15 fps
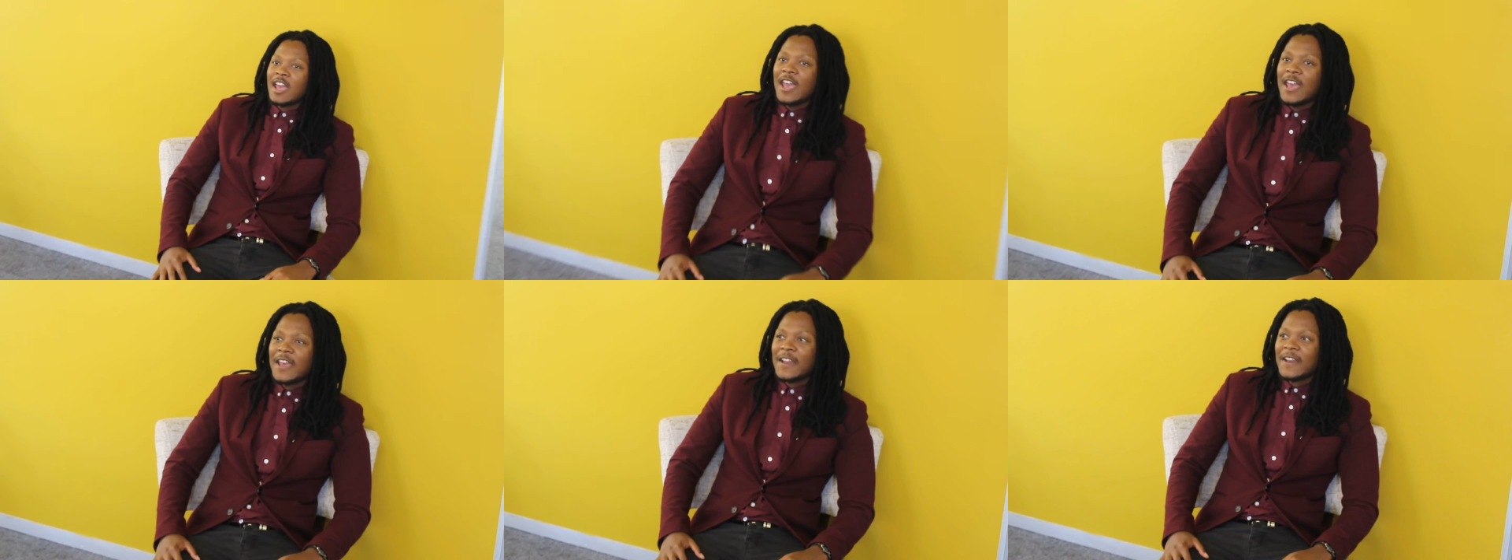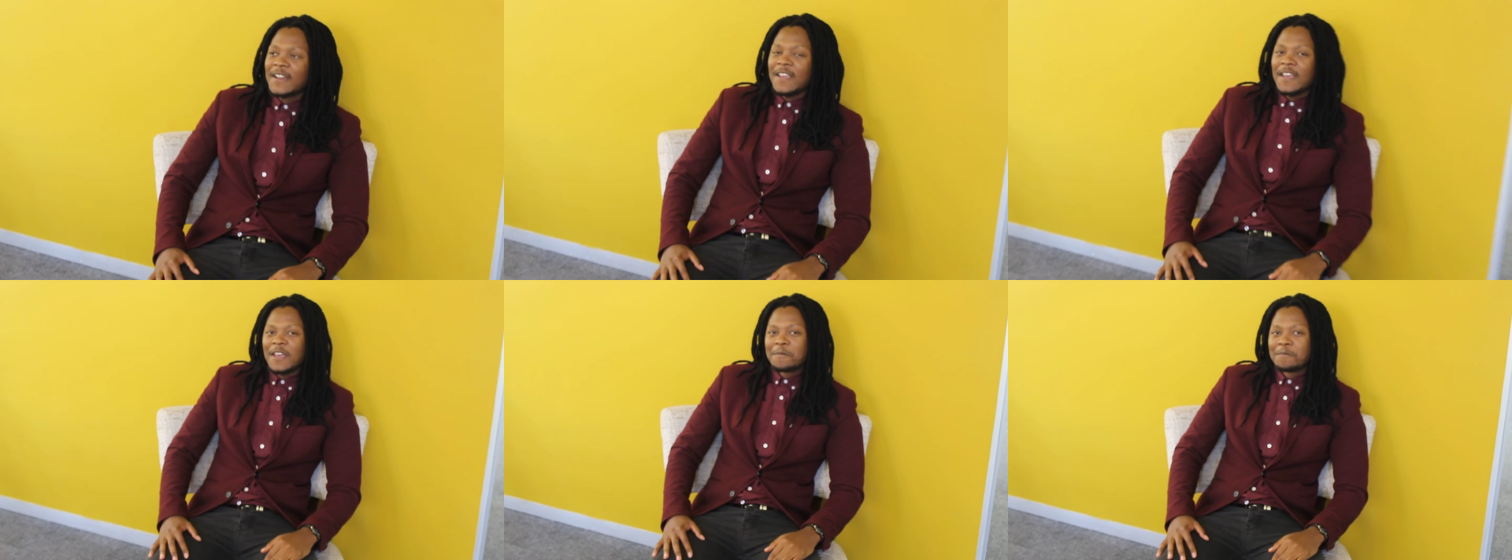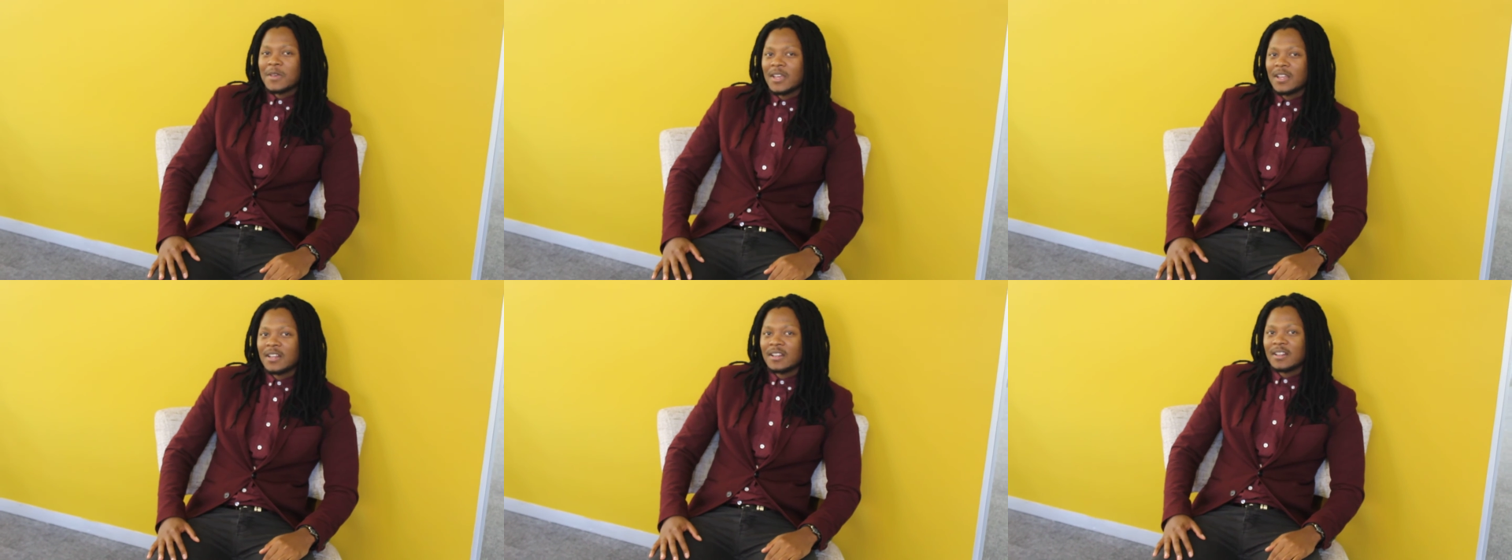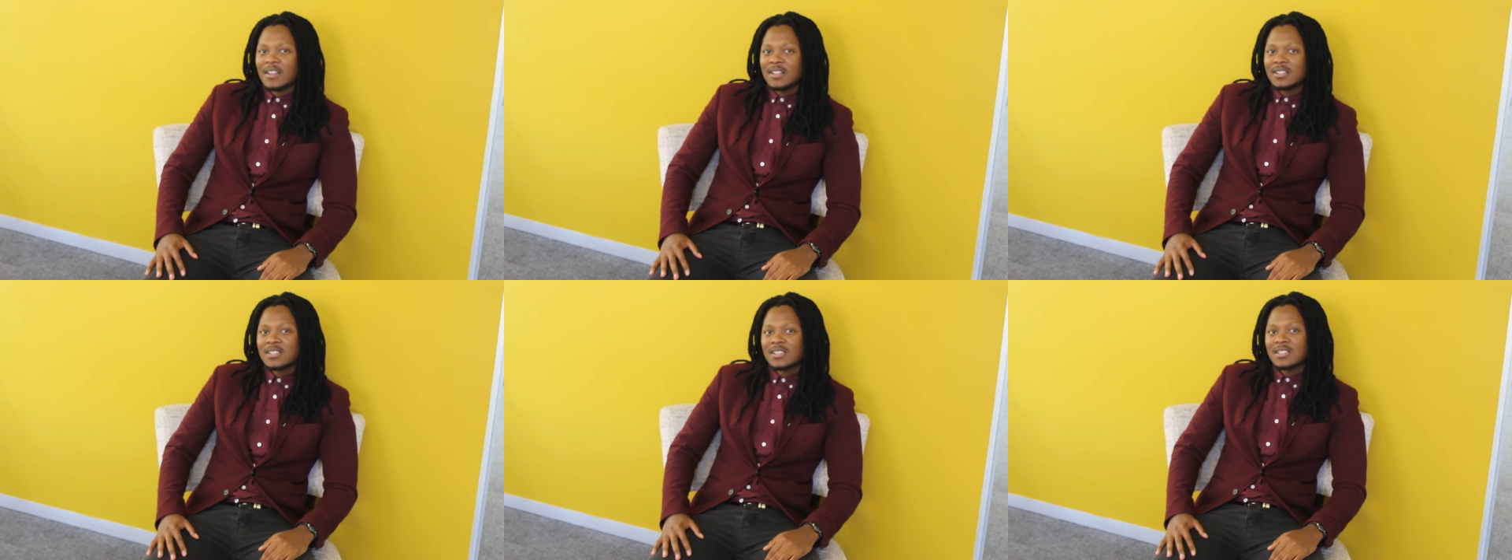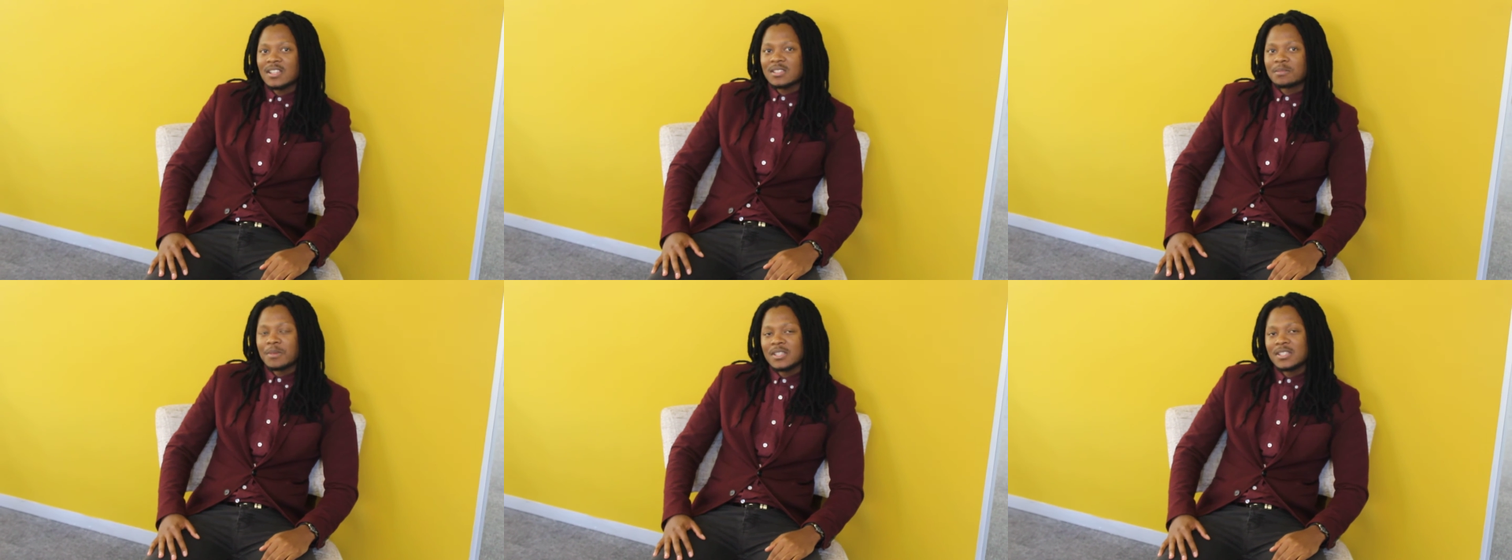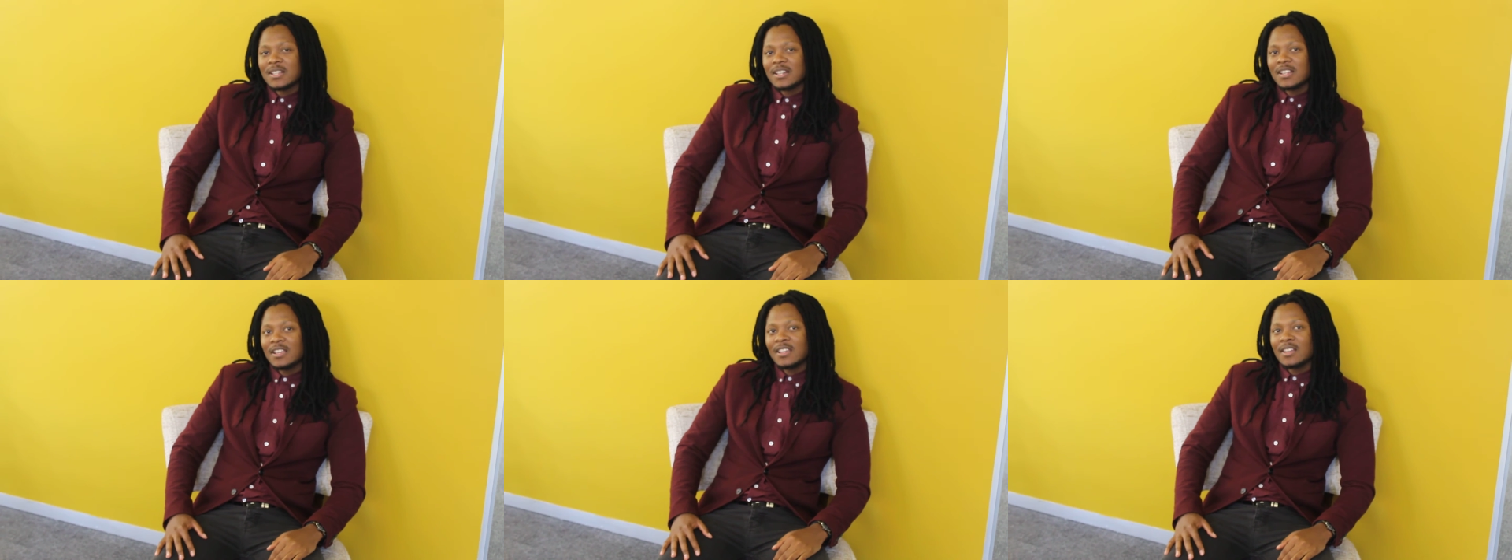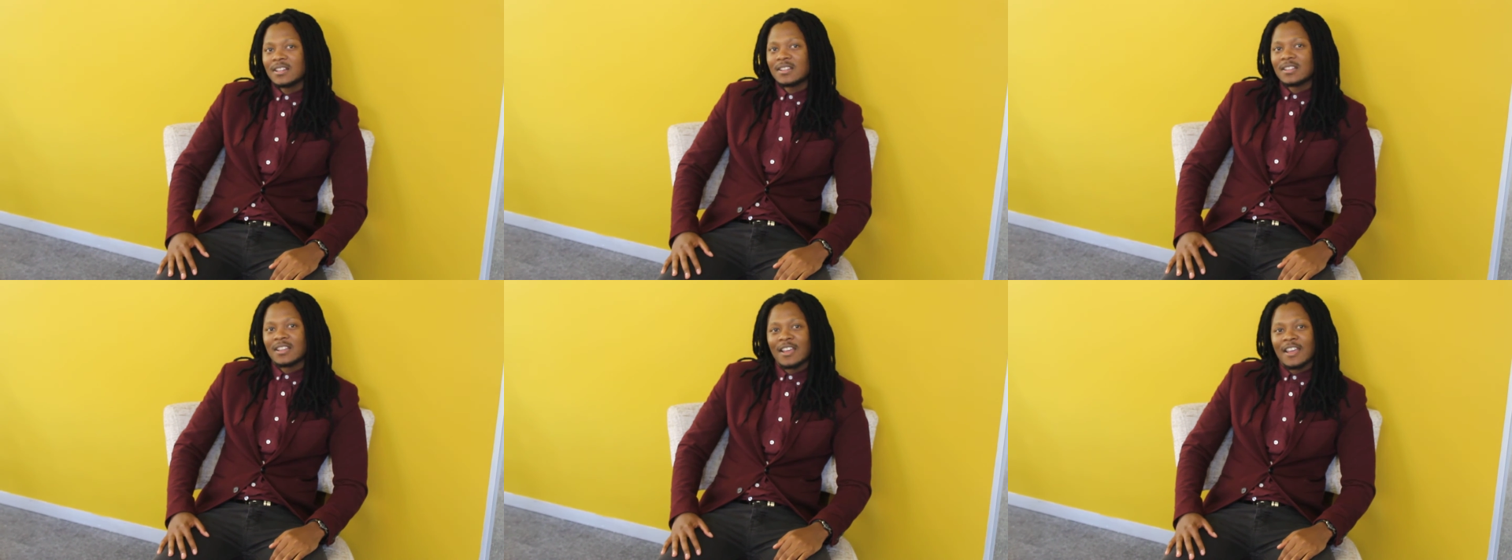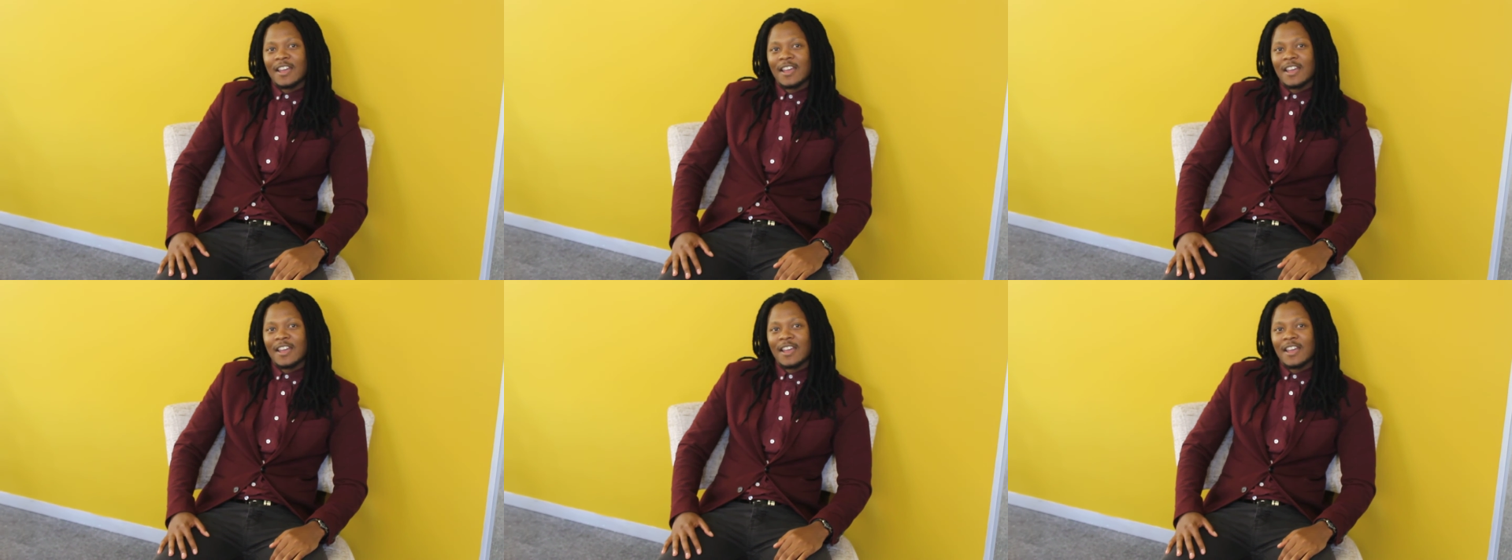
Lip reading: And yeah, man, that's basically it